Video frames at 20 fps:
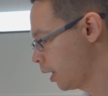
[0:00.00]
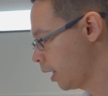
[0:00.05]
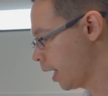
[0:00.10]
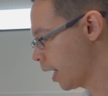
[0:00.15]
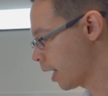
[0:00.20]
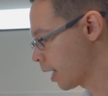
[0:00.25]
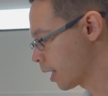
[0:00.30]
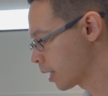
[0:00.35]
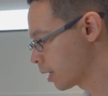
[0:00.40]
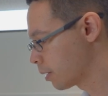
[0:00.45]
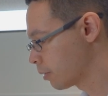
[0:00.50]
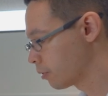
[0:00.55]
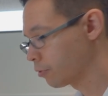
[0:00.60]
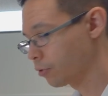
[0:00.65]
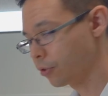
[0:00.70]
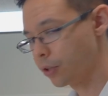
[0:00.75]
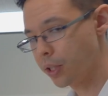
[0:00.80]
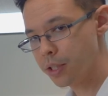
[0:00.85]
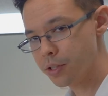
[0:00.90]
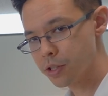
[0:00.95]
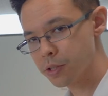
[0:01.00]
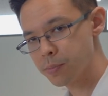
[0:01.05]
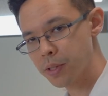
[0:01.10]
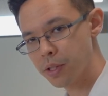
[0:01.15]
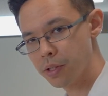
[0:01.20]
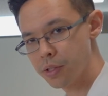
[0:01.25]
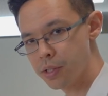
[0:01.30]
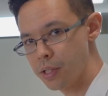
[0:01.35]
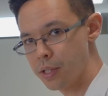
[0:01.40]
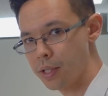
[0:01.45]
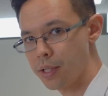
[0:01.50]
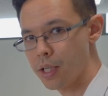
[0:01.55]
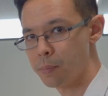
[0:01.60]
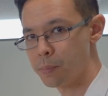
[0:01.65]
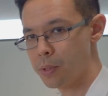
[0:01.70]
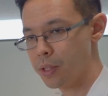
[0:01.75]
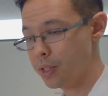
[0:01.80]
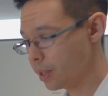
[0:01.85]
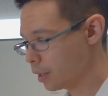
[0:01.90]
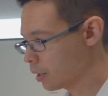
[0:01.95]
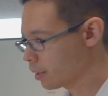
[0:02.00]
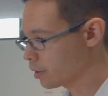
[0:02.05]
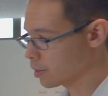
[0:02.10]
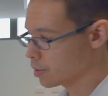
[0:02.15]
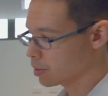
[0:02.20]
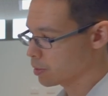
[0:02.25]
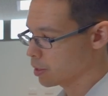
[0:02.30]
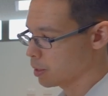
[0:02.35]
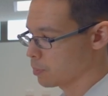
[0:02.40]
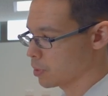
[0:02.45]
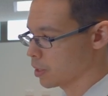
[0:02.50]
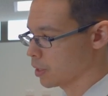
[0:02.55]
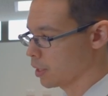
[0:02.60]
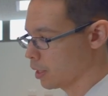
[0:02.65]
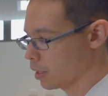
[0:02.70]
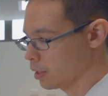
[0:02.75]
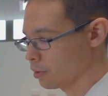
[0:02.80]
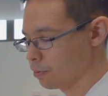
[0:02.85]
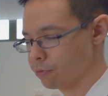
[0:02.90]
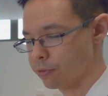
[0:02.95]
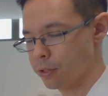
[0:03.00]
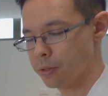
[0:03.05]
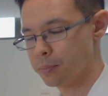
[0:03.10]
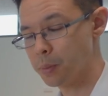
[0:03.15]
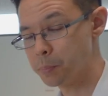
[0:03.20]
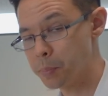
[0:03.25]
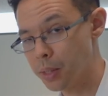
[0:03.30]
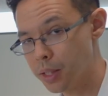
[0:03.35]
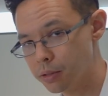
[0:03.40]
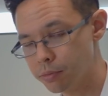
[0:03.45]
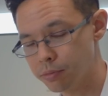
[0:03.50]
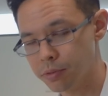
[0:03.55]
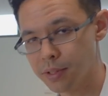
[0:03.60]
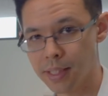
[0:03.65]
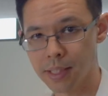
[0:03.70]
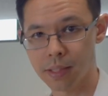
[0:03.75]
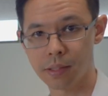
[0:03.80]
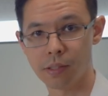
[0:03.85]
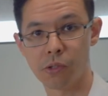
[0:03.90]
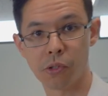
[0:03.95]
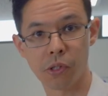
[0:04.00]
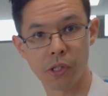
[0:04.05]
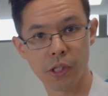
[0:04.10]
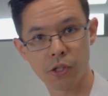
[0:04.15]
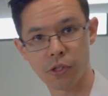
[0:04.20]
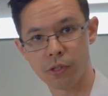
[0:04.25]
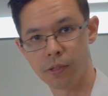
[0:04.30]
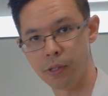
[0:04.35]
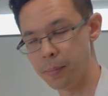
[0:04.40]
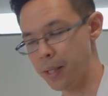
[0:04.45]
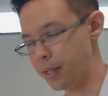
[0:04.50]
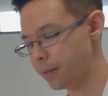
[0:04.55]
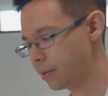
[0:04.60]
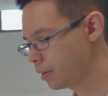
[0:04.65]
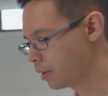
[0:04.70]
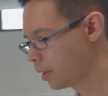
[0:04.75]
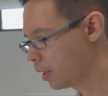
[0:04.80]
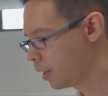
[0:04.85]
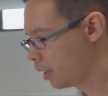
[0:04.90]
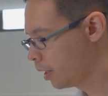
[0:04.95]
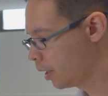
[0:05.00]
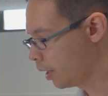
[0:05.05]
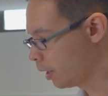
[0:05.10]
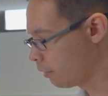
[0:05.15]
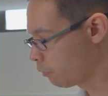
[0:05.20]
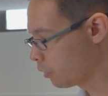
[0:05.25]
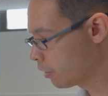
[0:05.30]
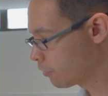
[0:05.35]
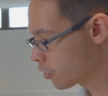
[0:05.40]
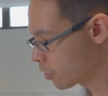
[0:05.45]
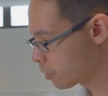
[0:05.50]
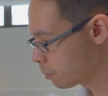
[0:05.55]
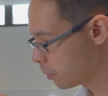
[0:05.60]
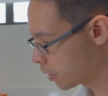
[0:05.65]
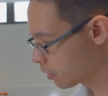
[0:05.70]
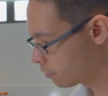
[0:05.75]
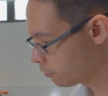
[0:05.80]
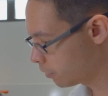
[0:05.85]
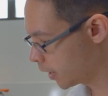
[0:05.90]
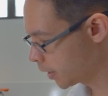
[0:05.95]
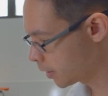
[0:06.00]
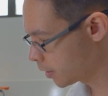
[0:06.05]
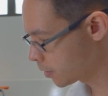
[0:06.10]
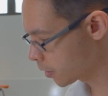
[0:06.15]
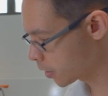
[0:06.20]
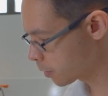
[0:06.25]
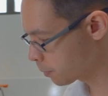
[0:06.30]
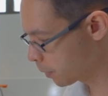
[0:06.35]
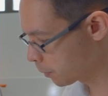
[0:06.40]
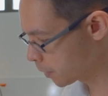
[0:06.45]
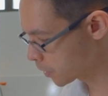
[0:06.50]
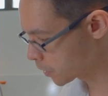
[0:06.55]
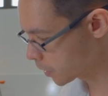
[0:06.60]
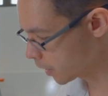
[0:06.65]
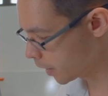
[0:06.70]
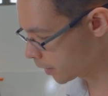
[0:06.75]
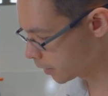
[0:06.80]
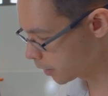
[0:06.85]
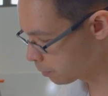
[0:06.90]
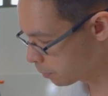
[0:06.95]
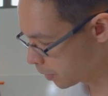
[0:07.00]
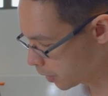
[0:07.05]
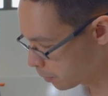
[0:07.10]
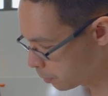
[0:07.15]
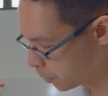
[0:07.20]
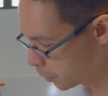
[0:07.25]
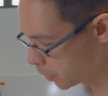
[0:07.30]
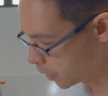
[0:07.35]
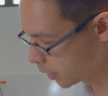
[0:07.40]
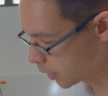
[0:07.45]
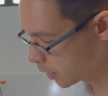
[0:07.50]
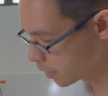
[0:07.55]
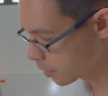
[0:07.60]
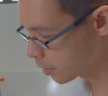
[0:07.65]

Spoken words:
For us, because of the camera, I can't seem to get it from above like the traditional method. We've just modified this experiment slightly by putting it